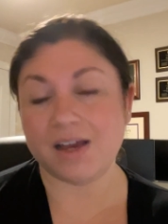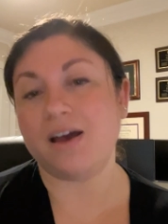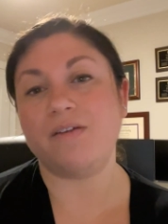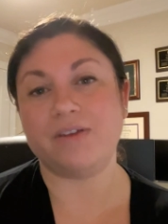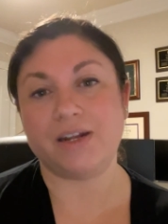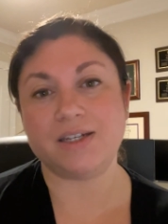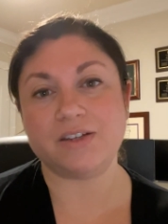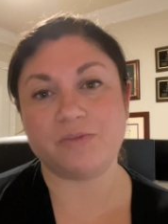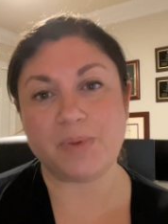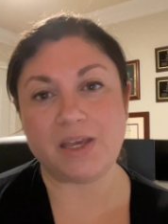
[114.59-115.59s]
a covenant
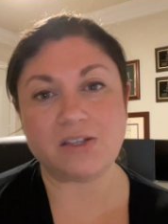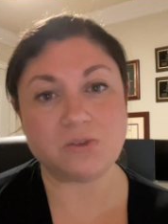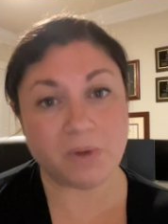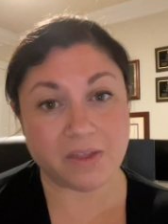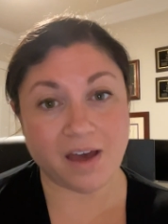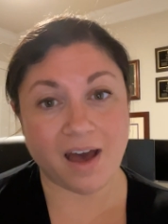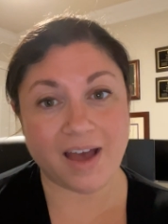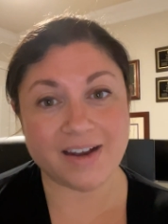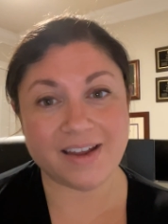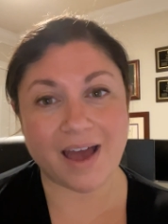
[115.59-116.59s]
of peace with God?